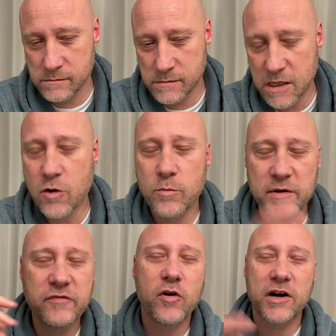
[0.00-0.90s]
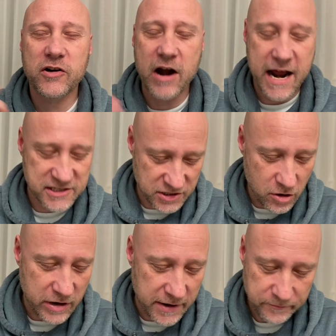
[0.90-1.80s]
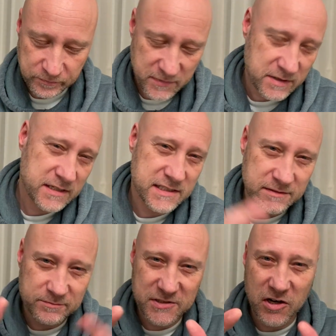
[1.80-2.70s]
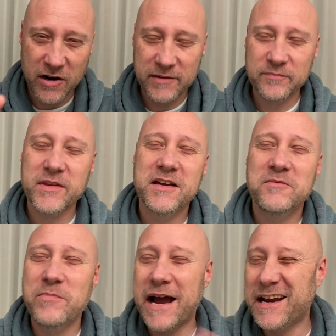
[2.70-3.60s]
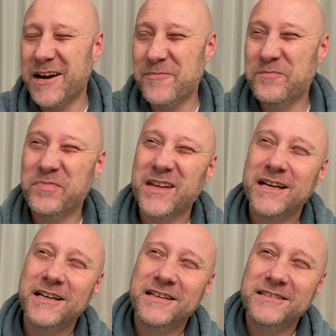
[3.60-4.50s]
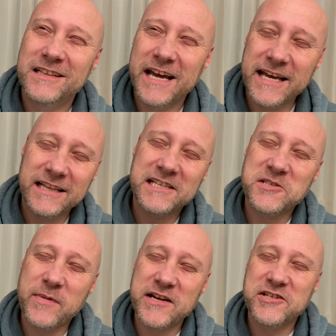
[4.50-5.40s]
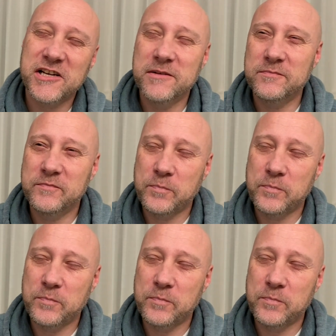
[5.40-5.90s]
oh, before it crashed, okay, sorry, back up. The alien spaceship